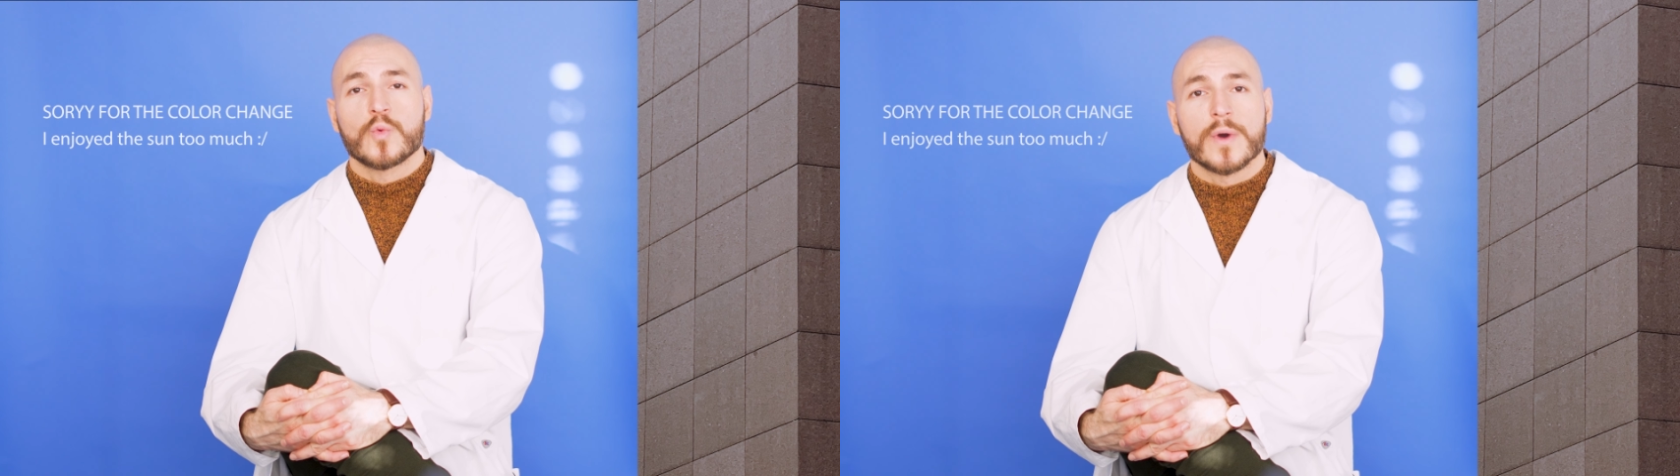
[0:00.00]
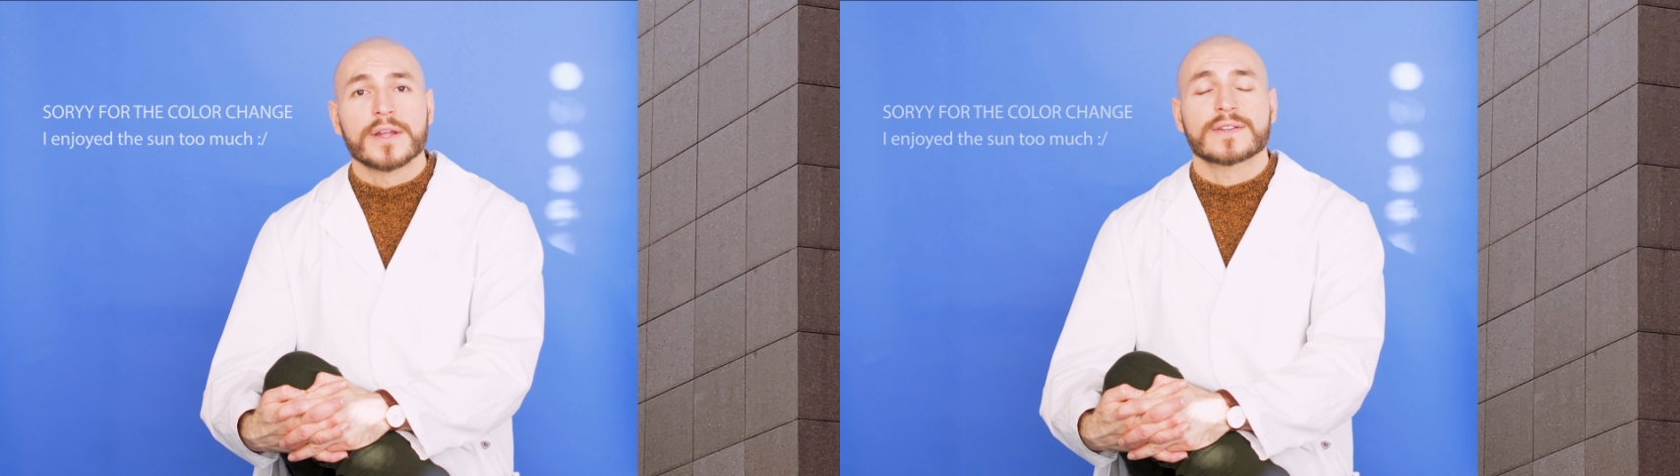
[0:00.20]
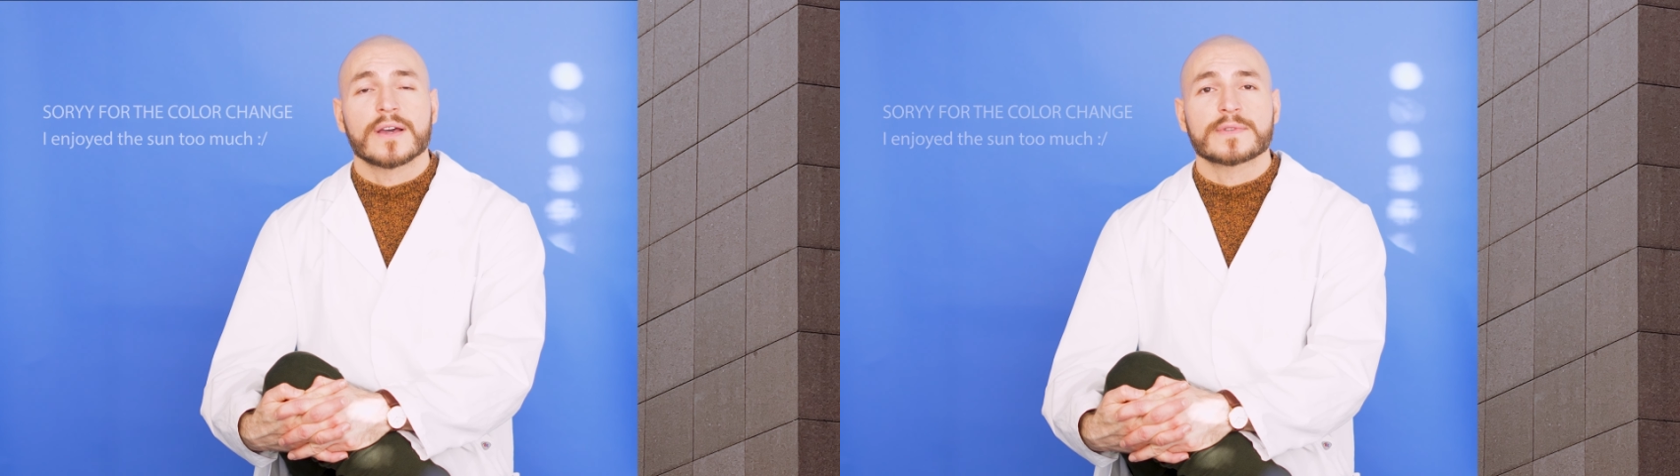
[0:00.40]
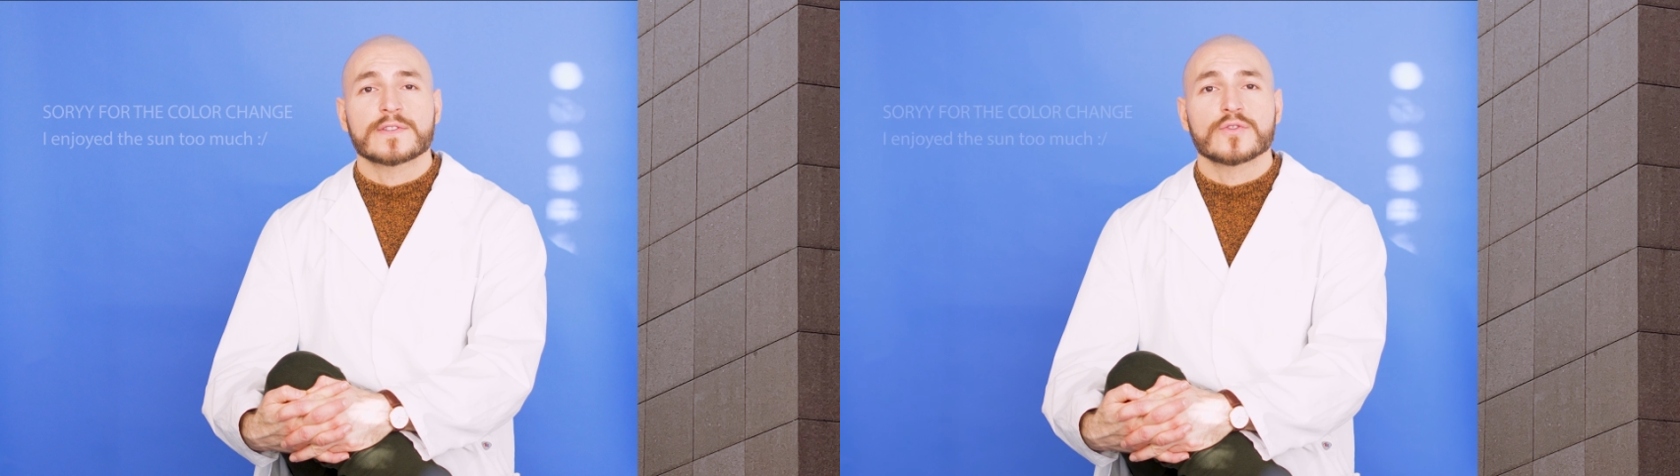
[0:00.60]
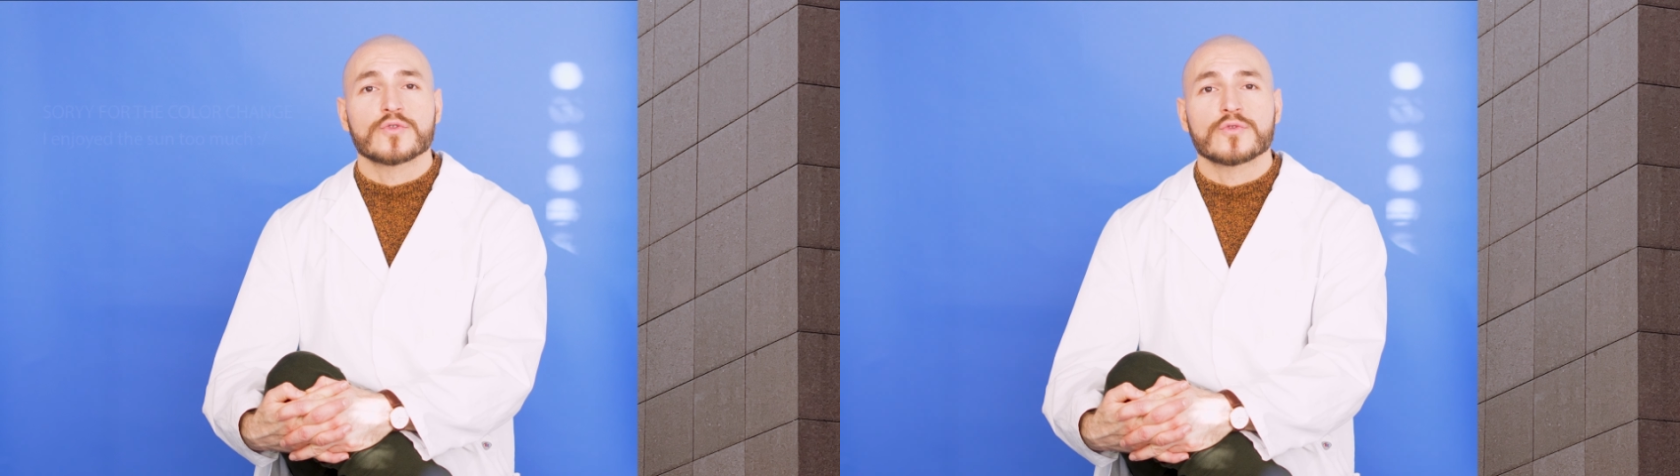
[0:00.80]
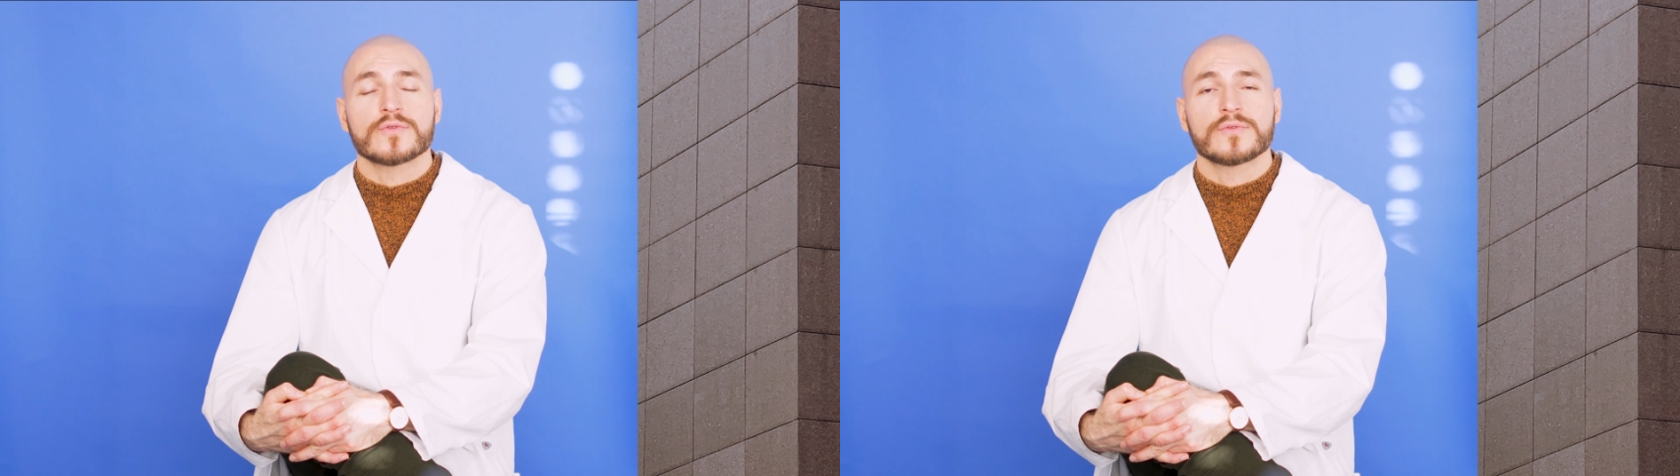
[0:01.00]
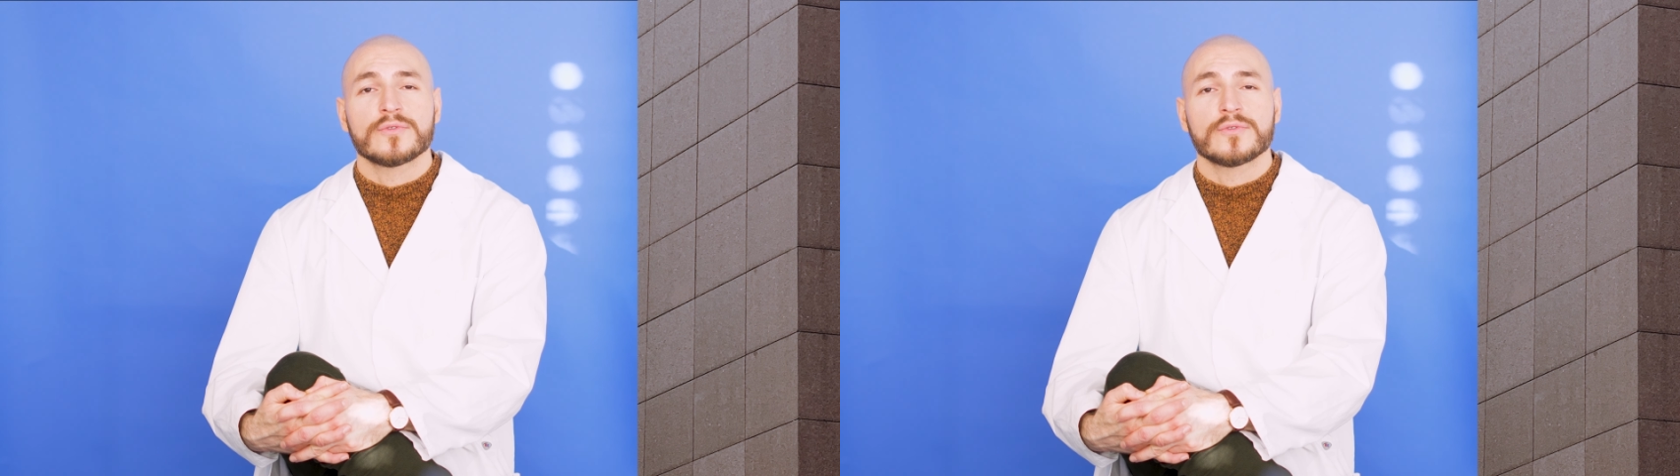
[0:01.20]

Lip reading: when it comes to